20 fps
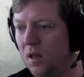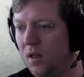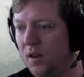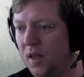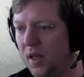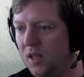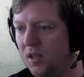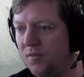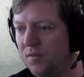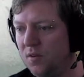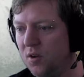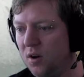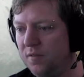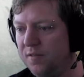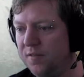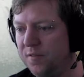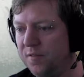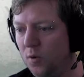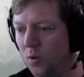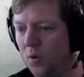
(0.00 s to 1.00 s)
you've got
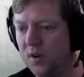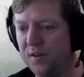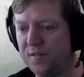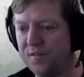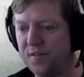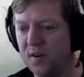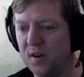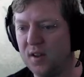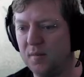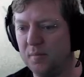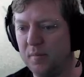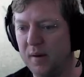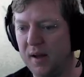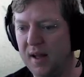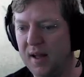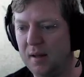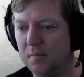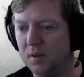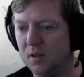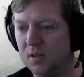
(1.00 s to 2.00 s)
4 different
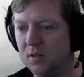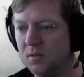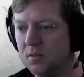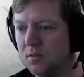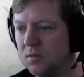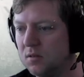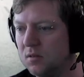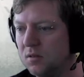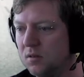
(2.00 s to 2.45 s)
compartments.